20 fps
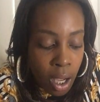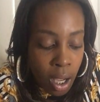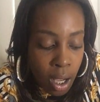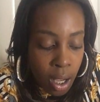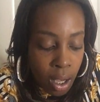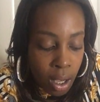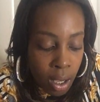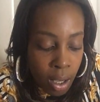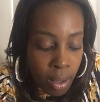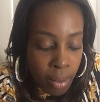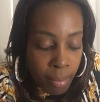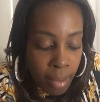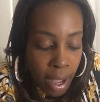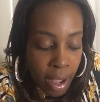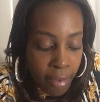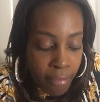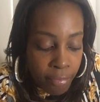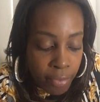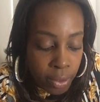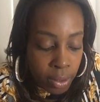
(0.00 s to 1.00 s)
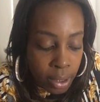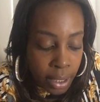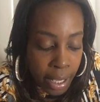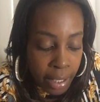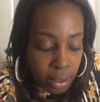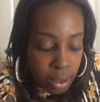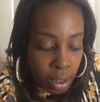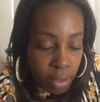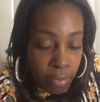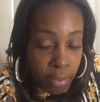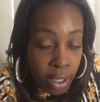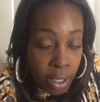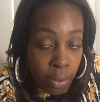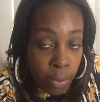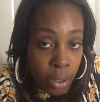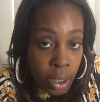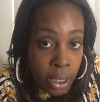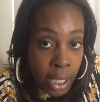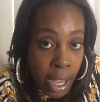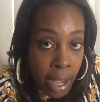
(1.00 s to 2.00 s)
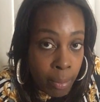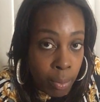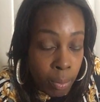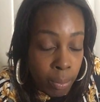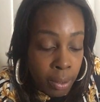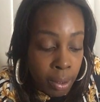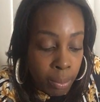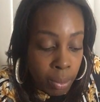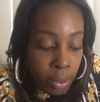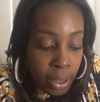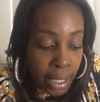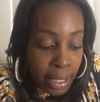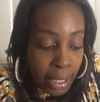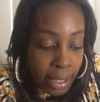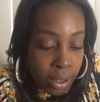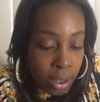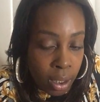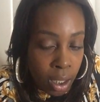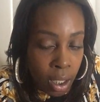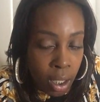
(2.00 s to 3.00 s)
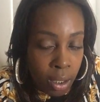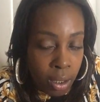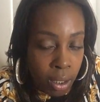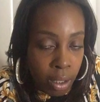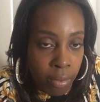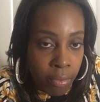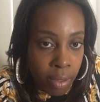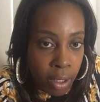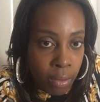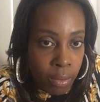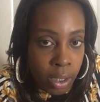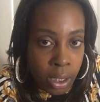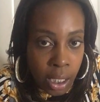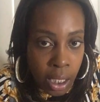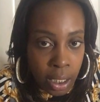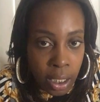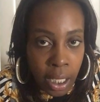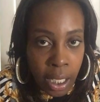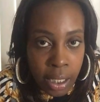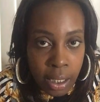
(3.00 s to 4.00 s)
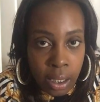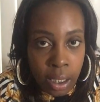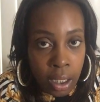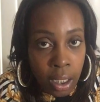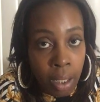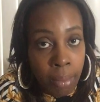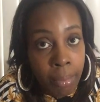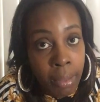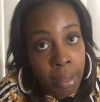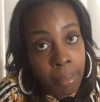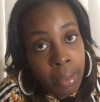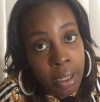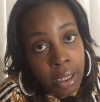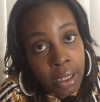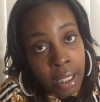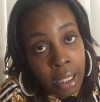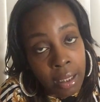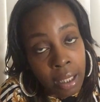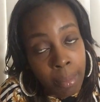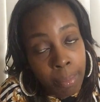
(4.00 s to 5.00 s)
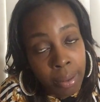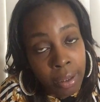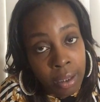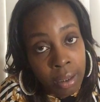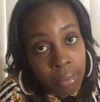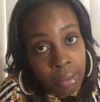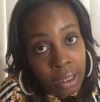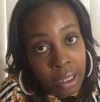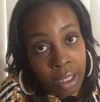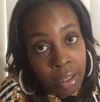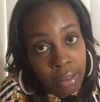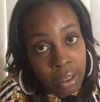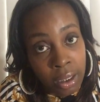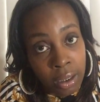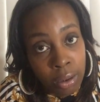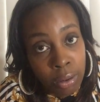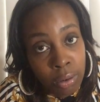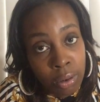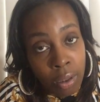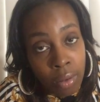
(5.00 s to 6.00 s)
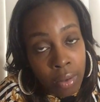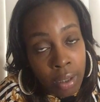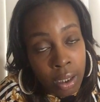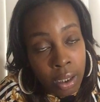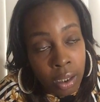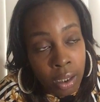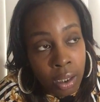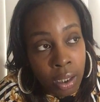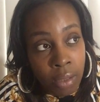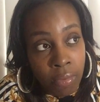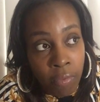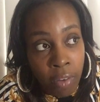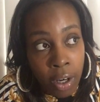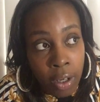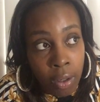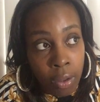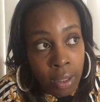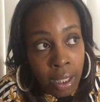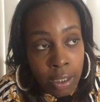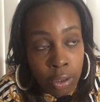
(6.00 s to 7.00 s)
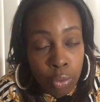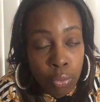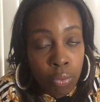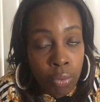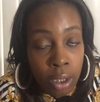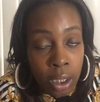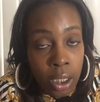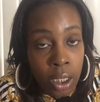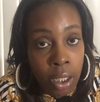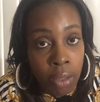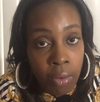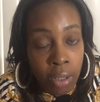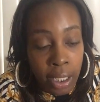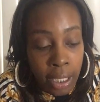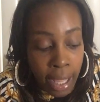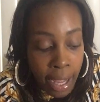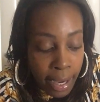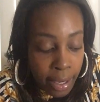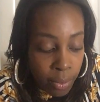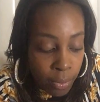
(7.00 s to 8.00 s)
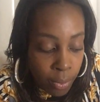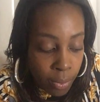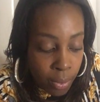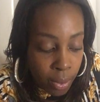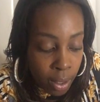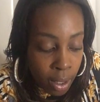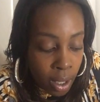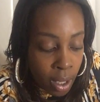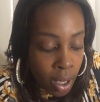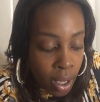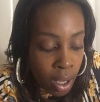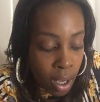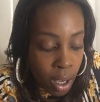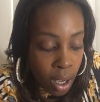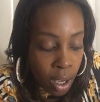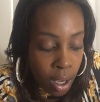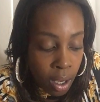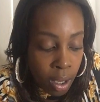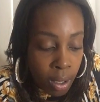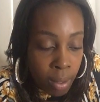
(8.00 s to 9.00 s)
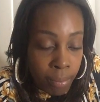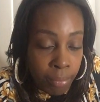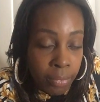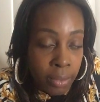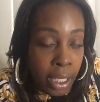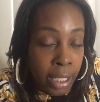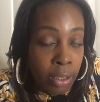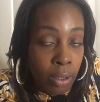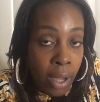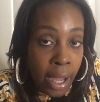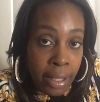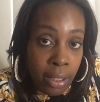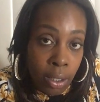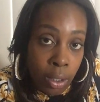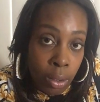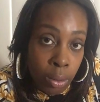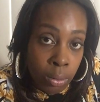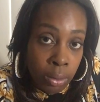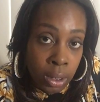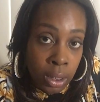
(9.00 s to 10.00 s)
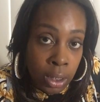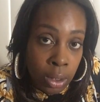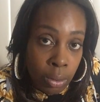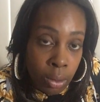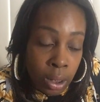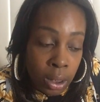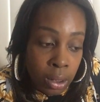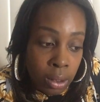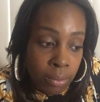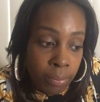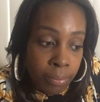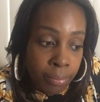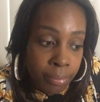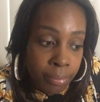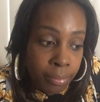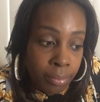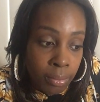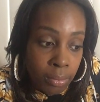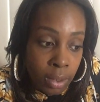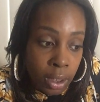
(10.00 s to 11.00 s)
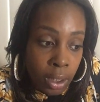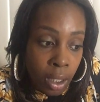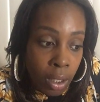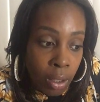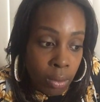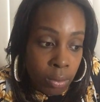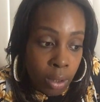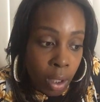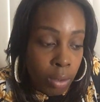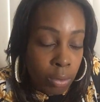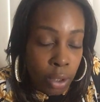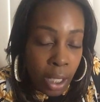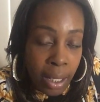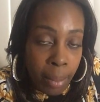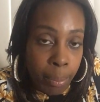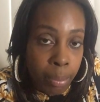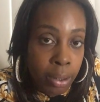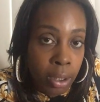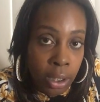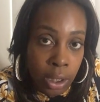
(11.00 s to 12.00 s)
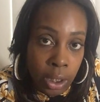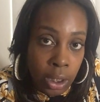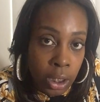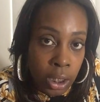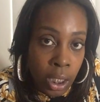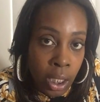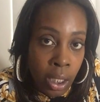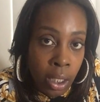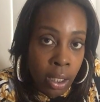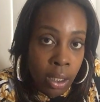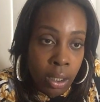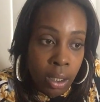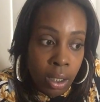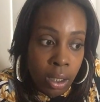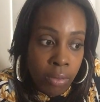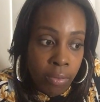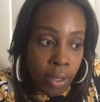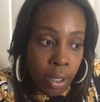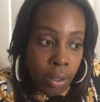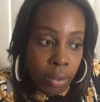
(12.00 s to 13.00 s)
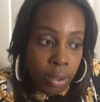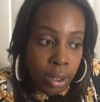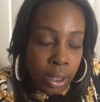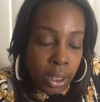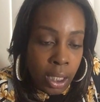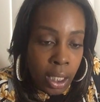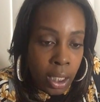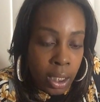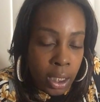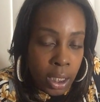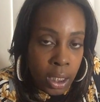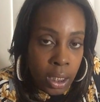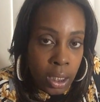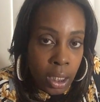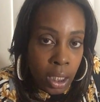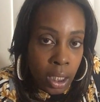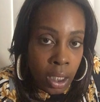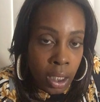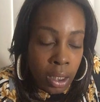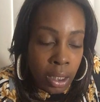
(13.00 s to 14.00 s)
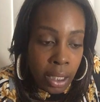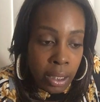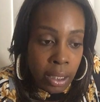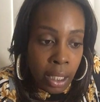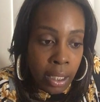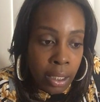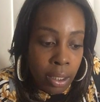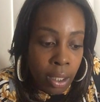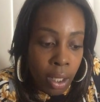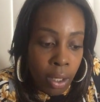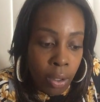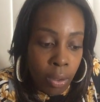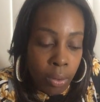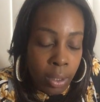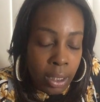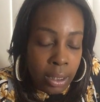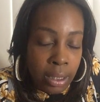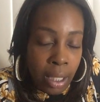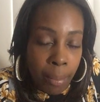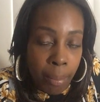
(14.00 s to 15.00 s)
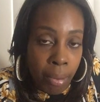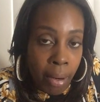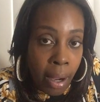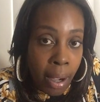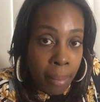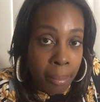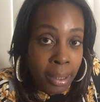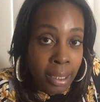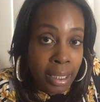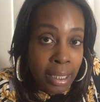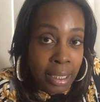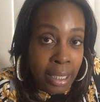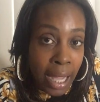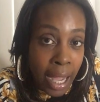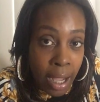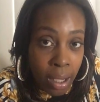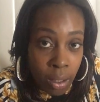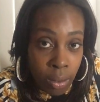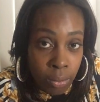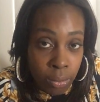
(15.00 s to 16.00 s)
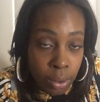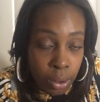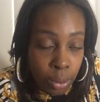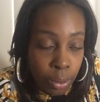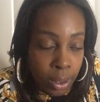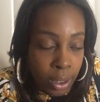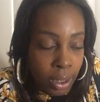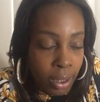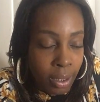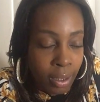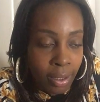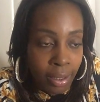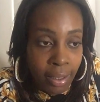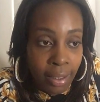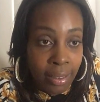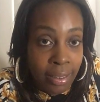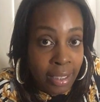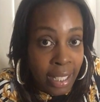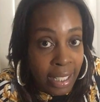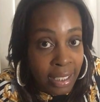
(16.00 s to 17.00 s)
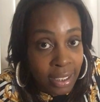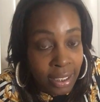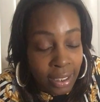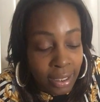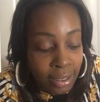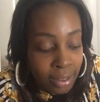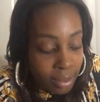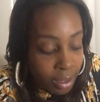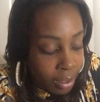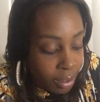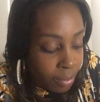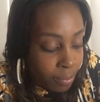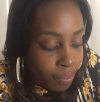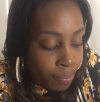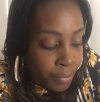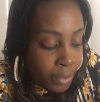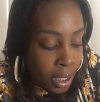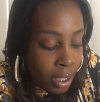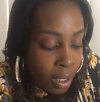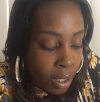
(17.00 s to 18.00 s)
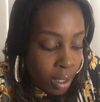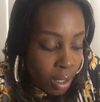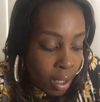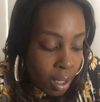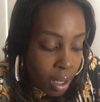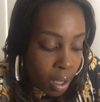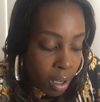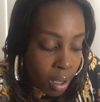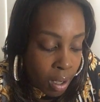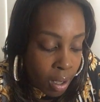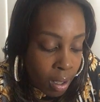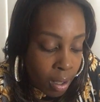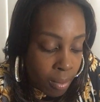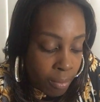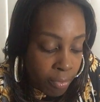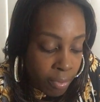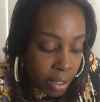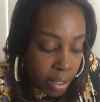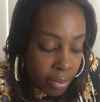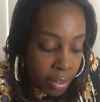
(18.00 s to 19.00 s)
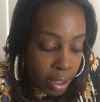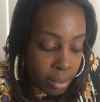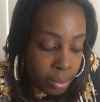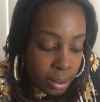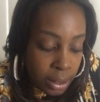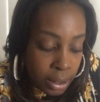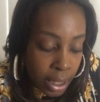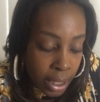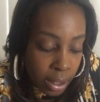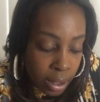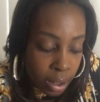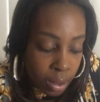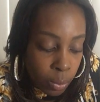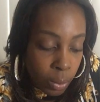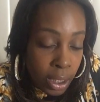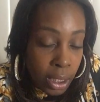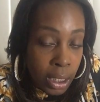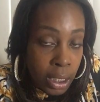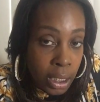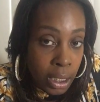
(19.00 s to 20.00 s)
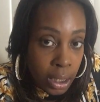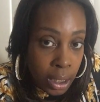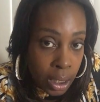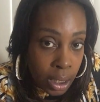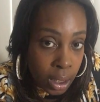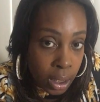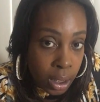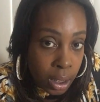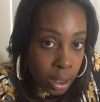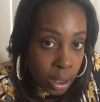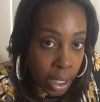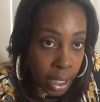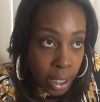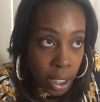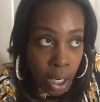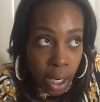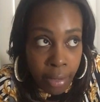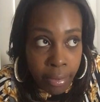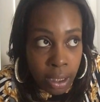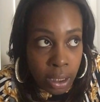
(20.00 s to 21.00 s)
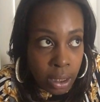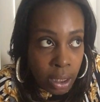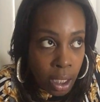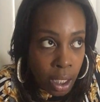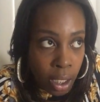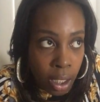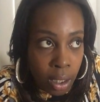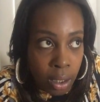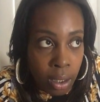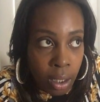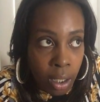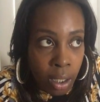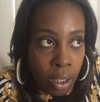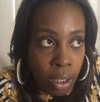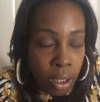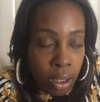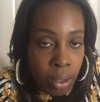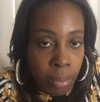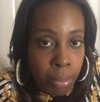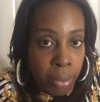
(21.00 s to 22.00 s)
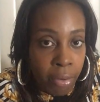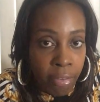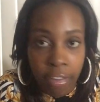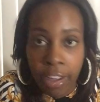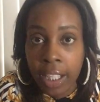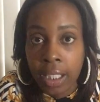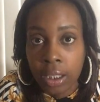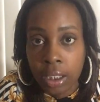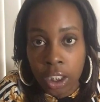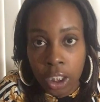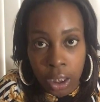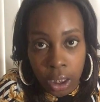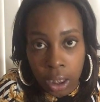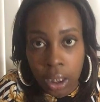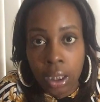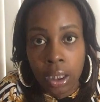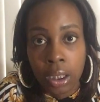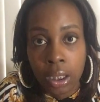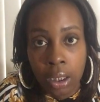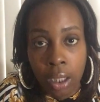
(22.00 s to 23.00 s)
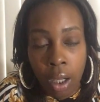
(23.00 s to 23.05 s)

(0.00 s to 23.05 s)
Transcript: I feel like they're very reliable people. Like I said, they're very dedicated to the commitments that they put themselves into. So this is the Virgo that you really can rely on. They know how to hold secrets. So don't try to push this Virgo to tell anything that they know, because they probably not gonna do it. That's just them. Very obsessed with neatness. Like I already said, they're perfectionists.